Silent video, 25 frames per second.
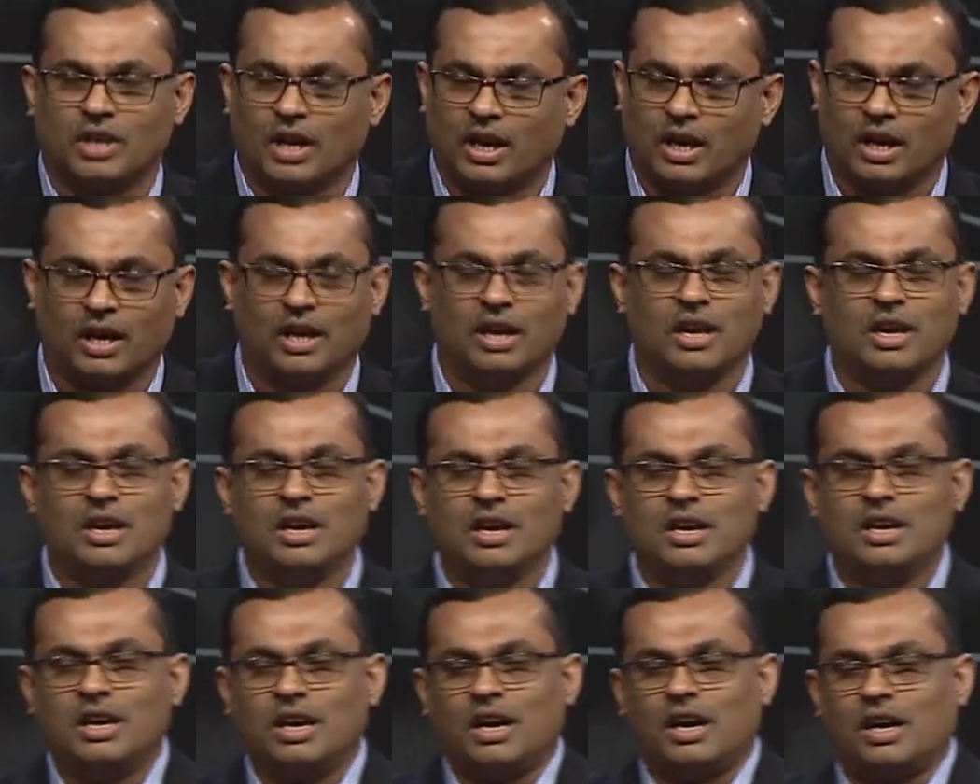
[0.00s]
They
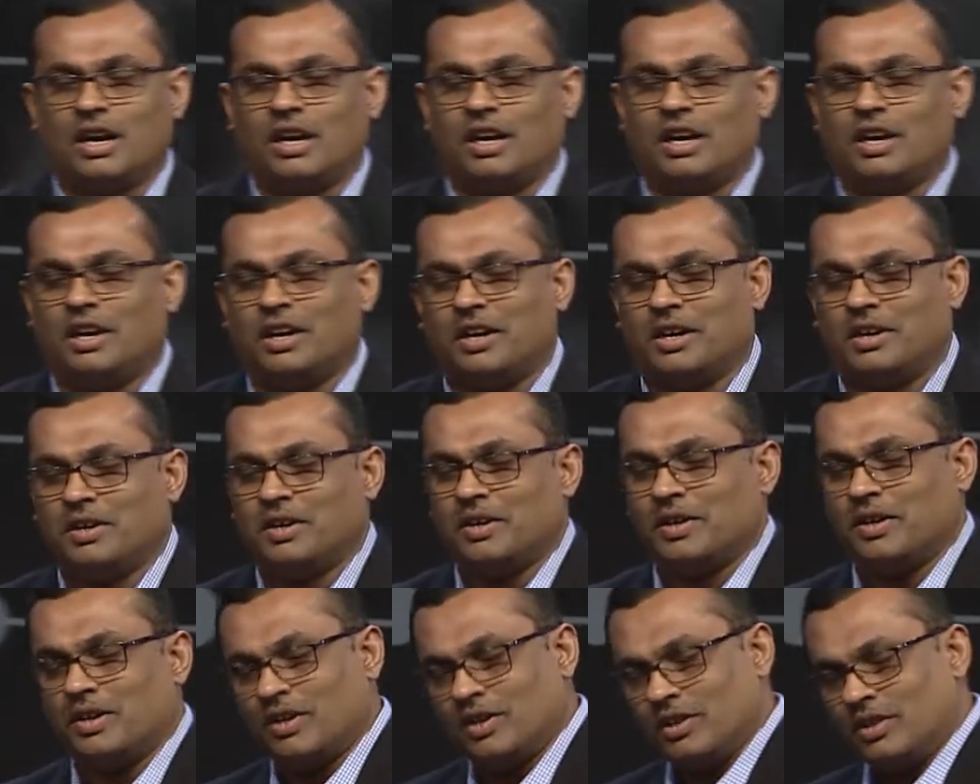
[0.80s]

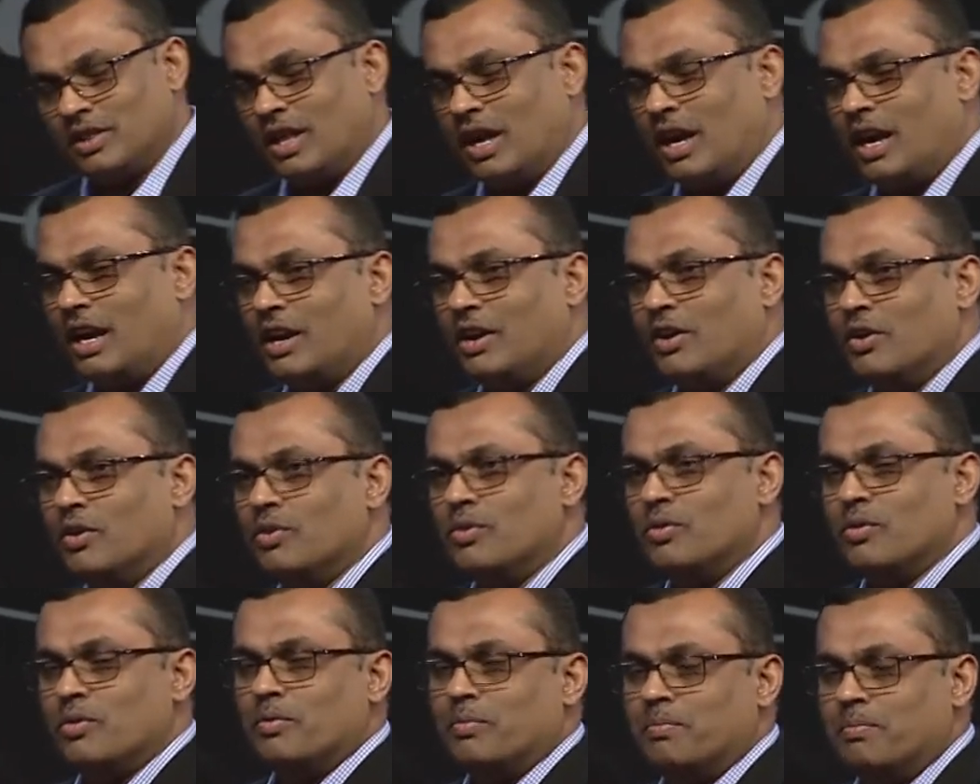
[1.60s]

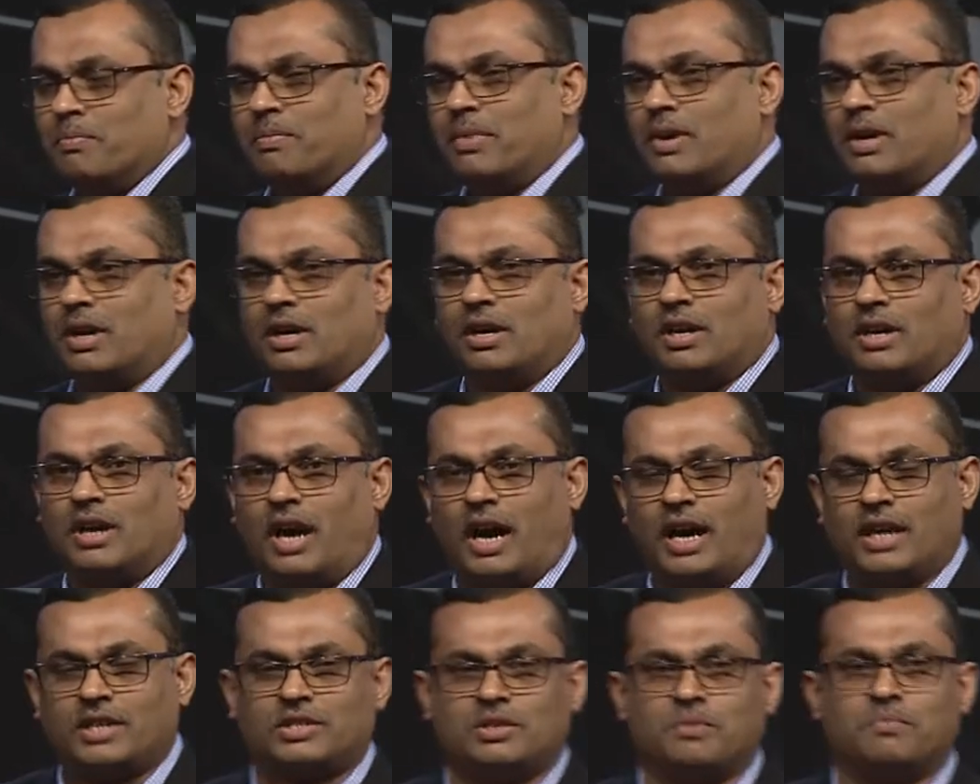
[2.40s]
do
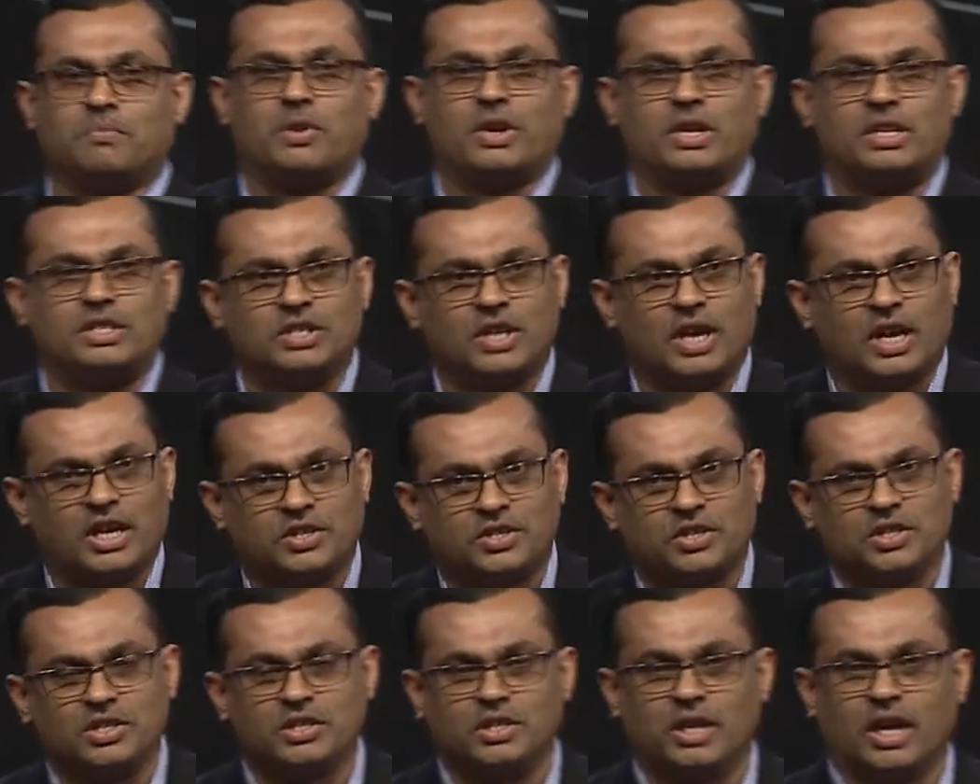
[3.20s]
accept
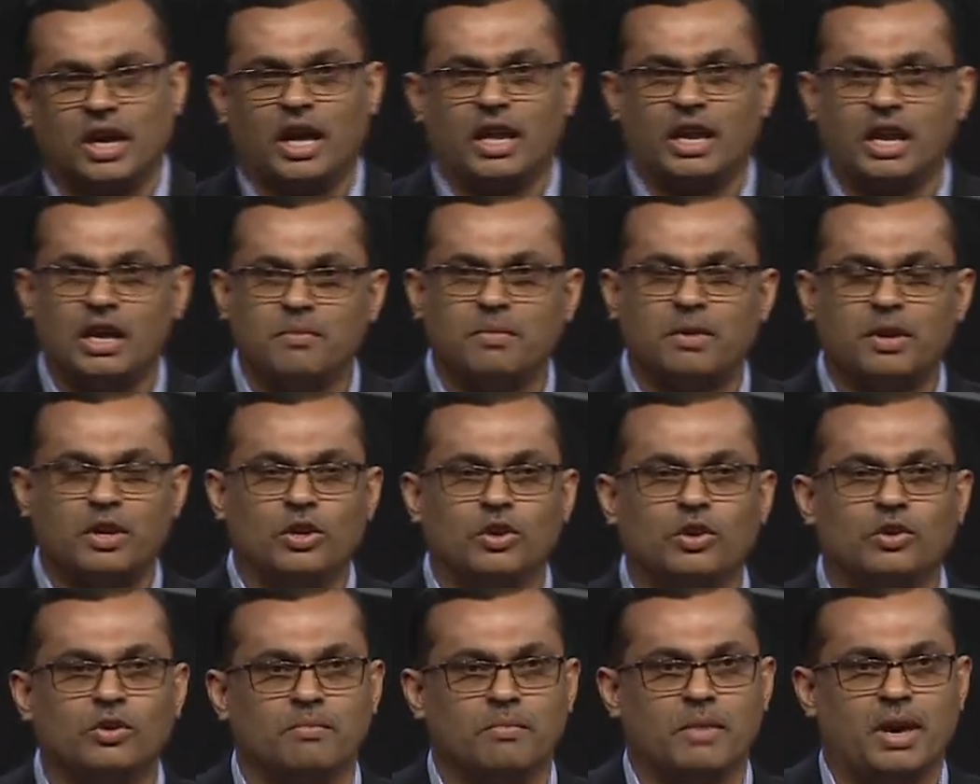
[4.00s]
transactions. They enable
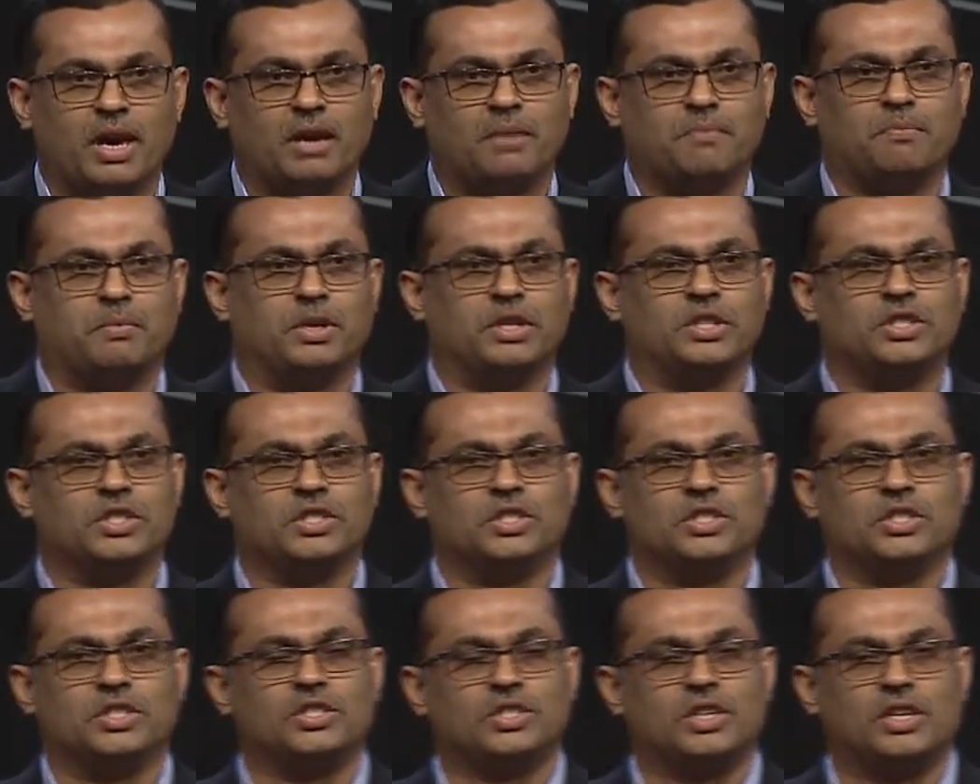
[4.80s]
you to make
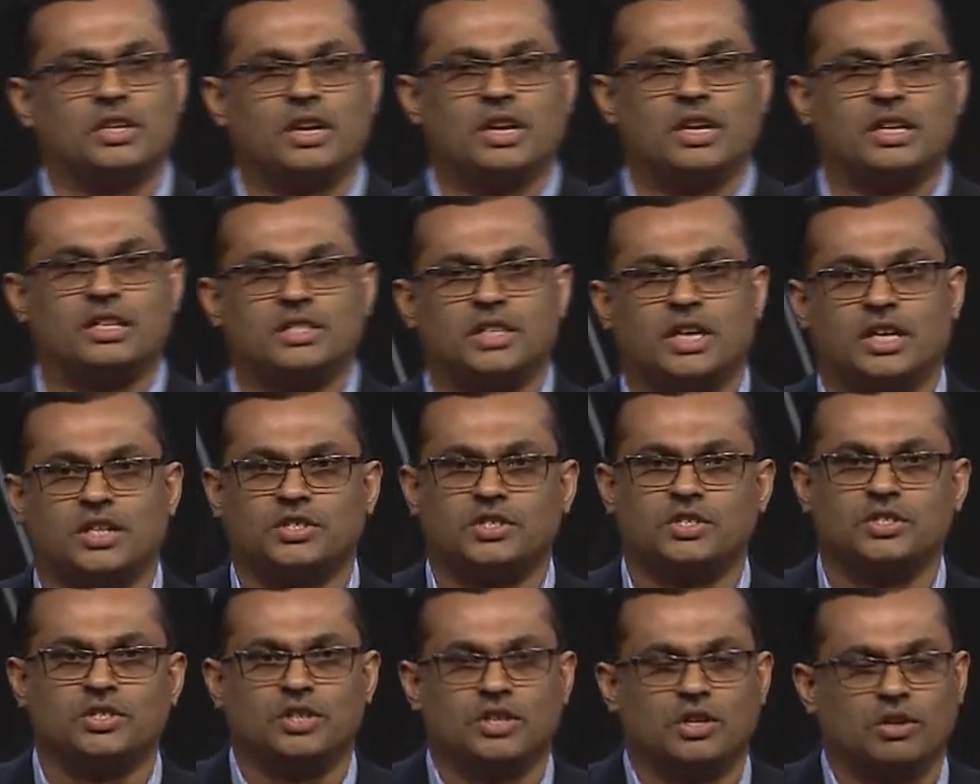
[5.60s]
purchases and
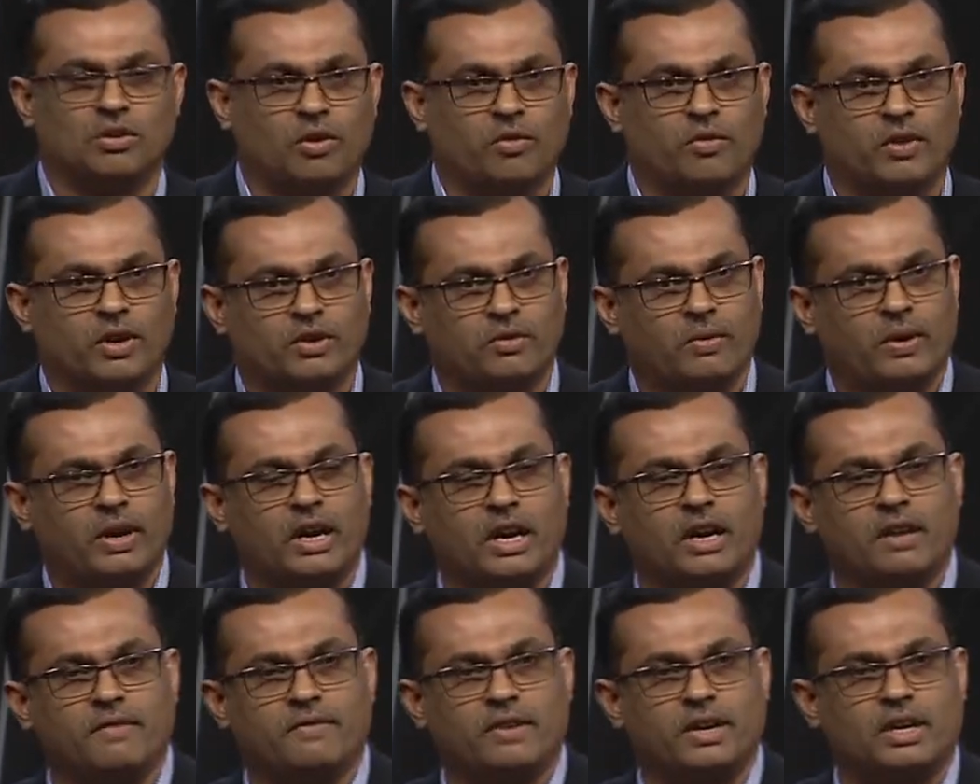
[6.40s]
transactions in over
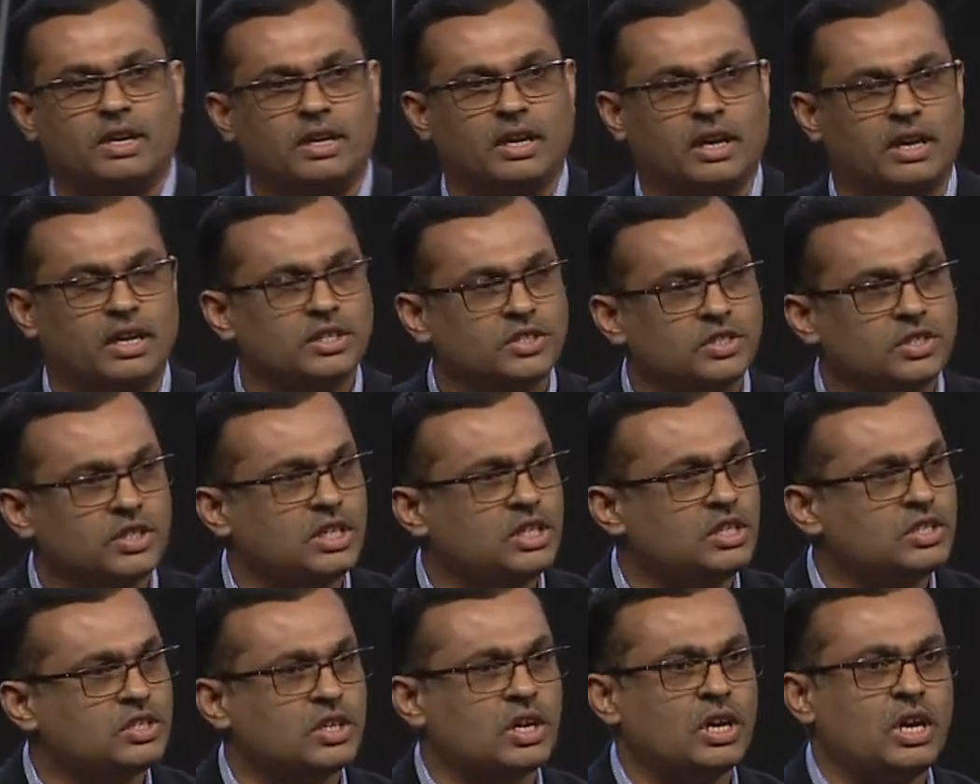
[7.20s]
20 different
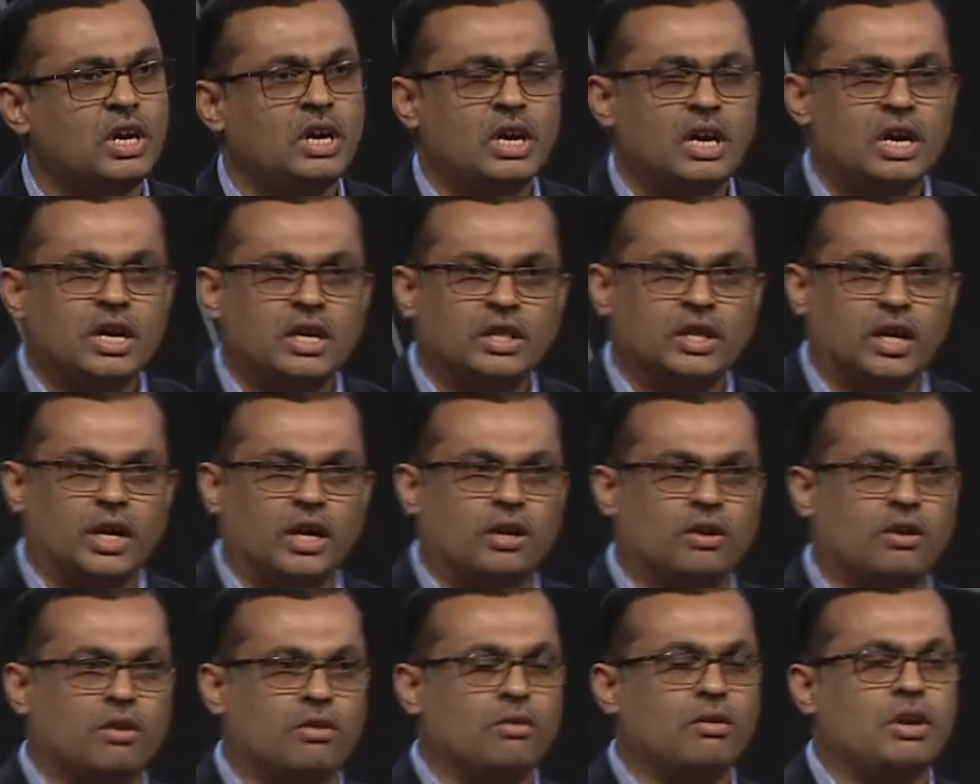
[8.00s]
currencies.
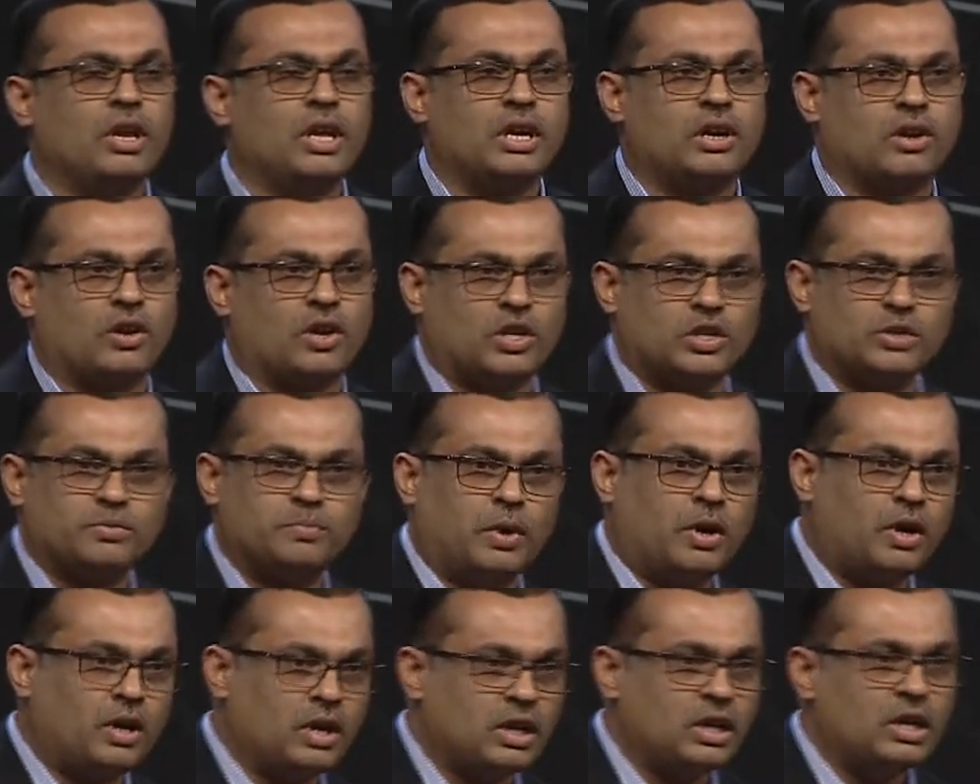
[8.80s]
They're truly
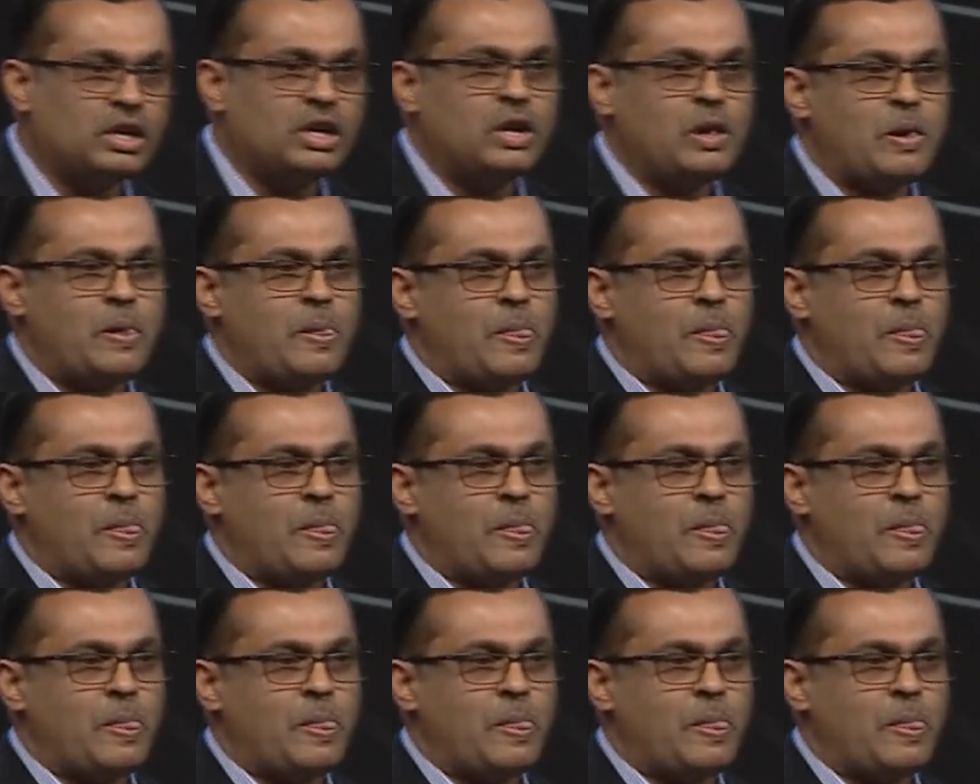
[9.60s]
cross-border.